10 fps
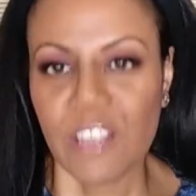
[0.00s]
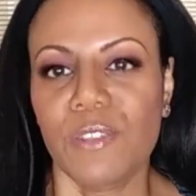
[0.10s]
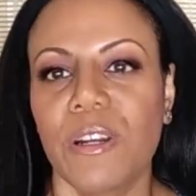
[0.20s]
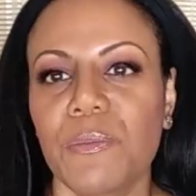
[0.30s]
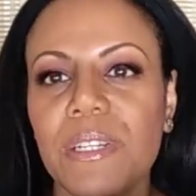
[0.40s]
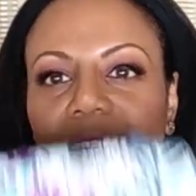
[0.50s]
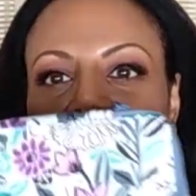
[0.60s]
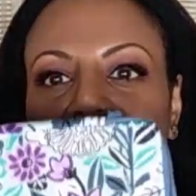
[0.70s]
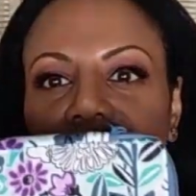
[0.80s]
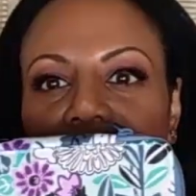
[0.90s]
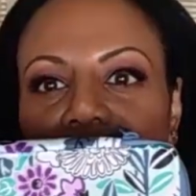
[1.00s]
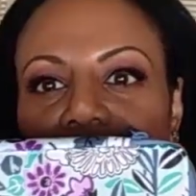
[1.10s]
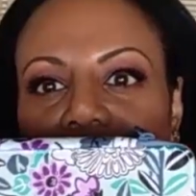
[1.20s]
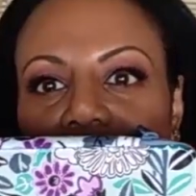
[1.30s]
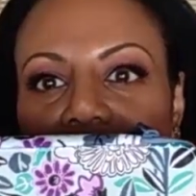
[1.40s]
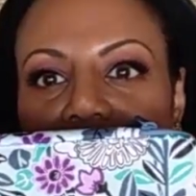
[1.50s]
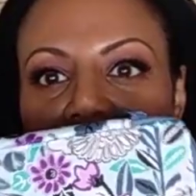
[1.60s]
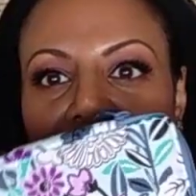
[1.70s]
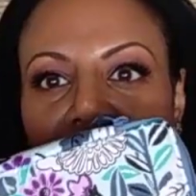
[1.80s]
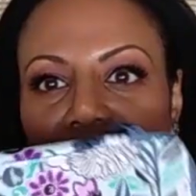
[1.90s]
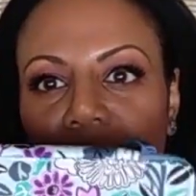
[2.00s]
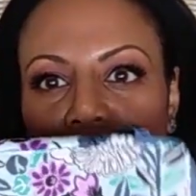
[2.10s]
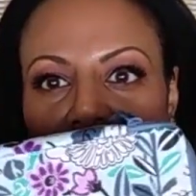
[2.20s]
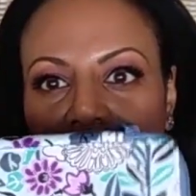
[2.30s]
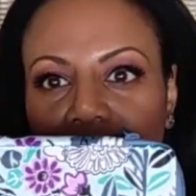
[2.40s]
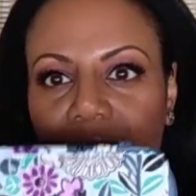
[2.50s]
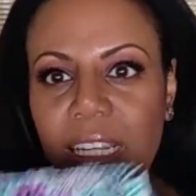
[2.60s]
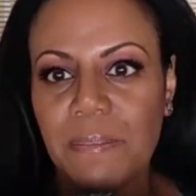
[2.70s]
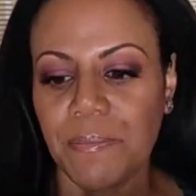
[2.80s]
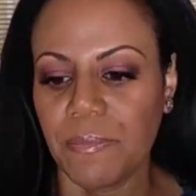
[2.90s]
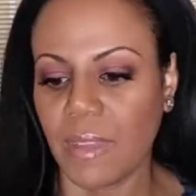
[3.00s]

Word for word: So I really love this. Again, it's a Vera Bradley.